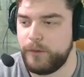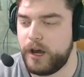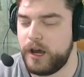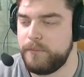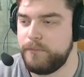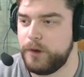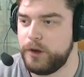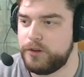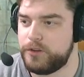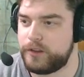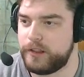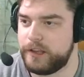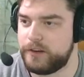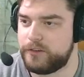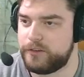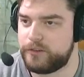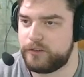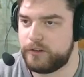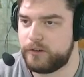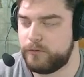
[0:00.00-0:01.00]
I'm mostly
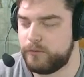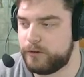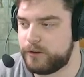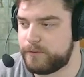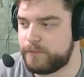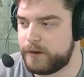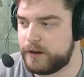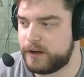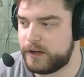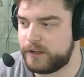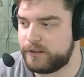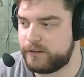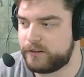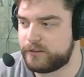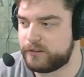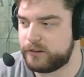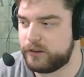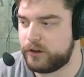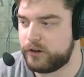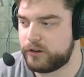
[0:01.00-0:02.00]
interested in what's behind
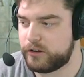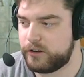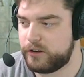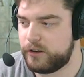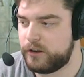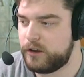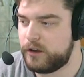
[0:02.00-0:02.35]
this lock.